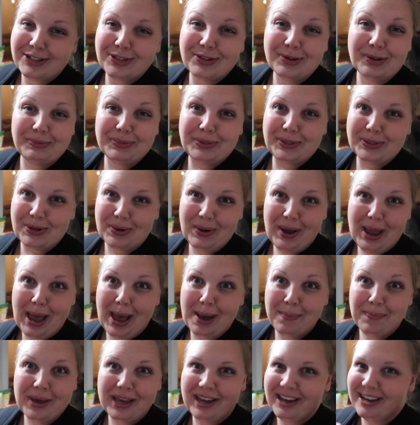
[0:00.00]
So I'm so
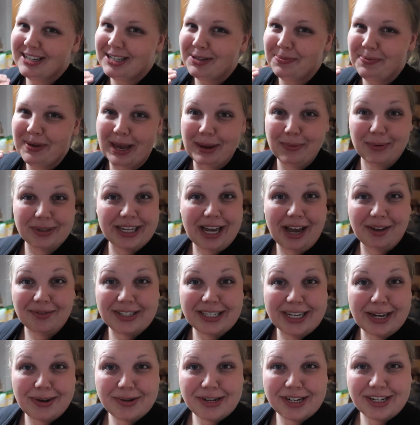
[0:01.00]
happy to be able to
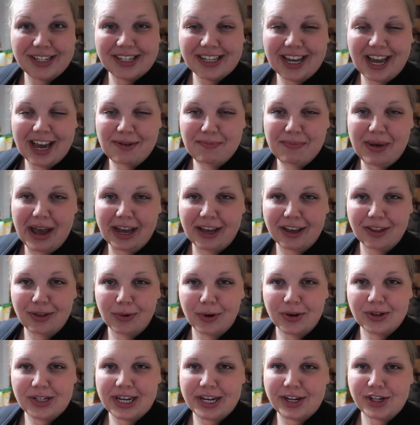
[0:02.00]
have sandwiches again back in
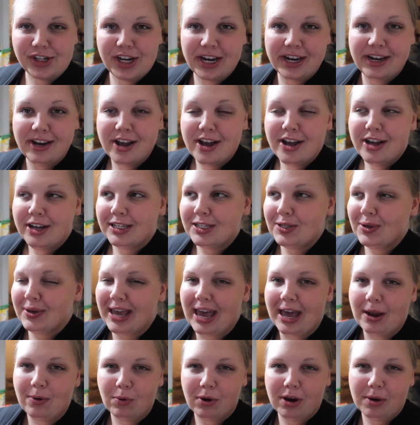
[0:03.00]
the rotation. So
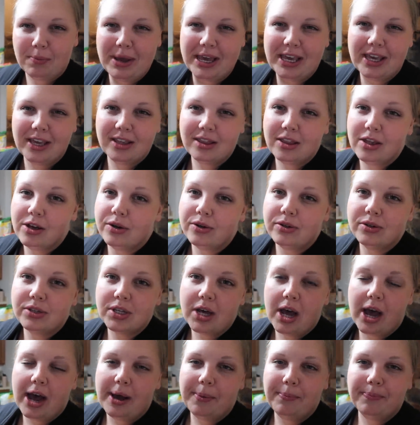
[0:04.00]
again, we're making
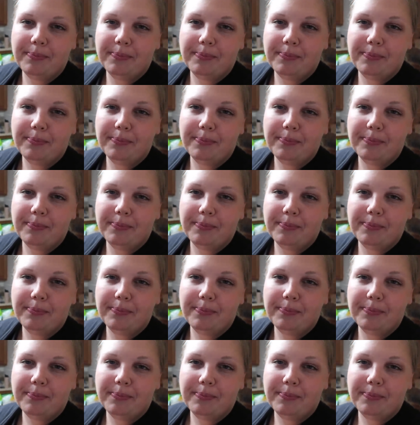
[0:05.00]
those